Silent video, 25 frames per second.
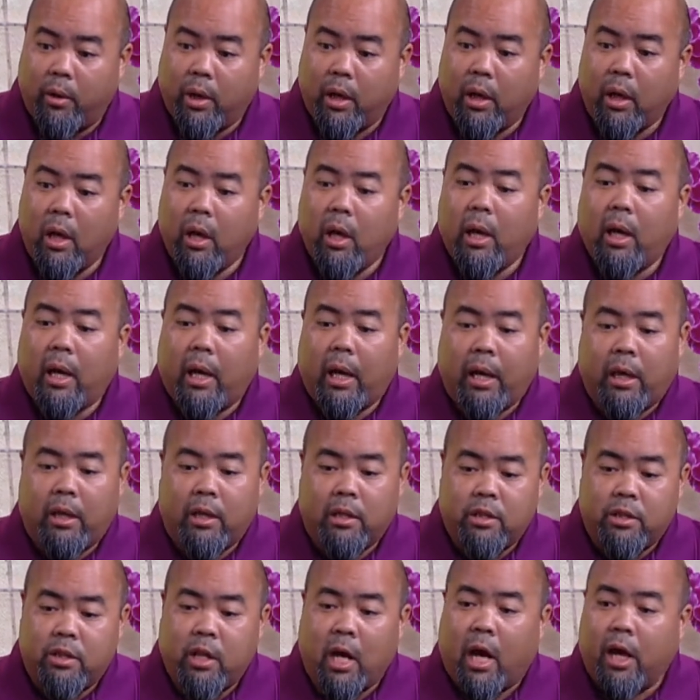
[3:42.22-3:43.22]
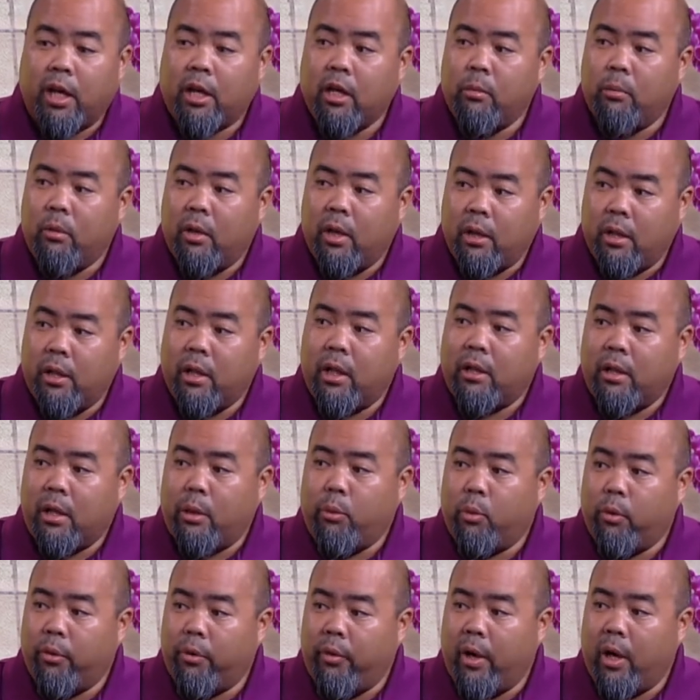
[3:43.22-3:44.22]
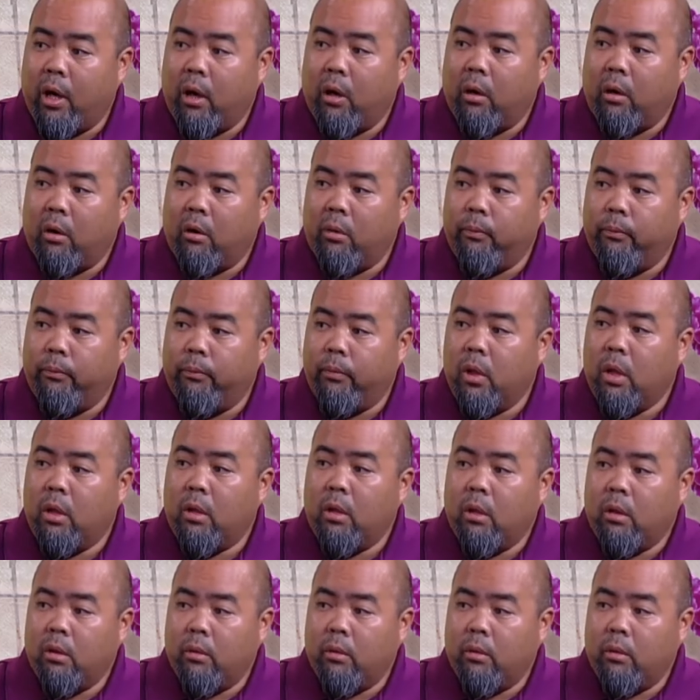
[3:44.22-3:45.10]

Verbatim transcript: mm. and it's documented that they were there. It, it